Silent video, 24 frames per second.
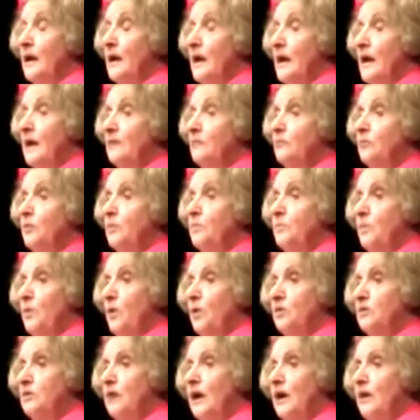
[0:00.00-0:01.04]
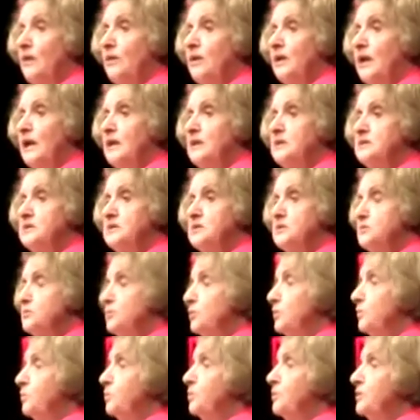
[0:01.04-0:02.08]
and we brought our guns to
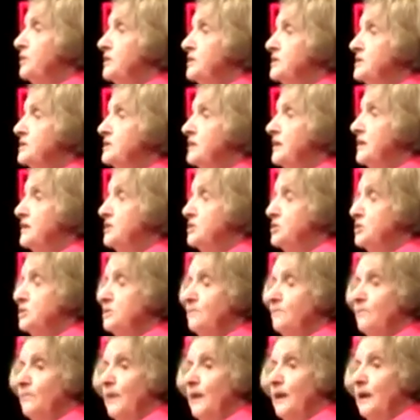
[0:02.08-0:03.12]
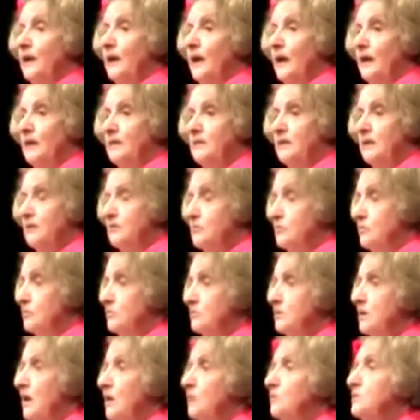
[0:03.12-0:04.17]
the police station, and they
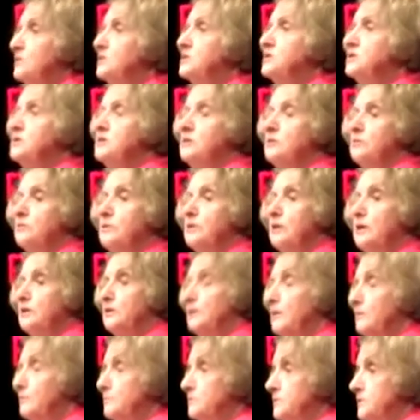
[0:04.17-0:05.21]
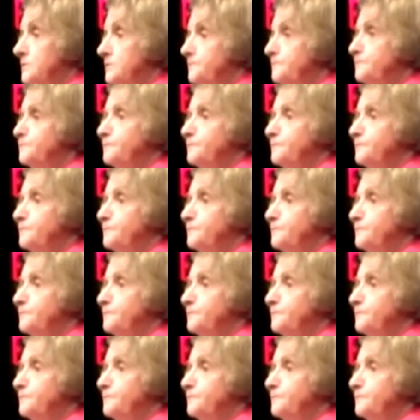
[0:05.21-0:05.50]
took down the serial number.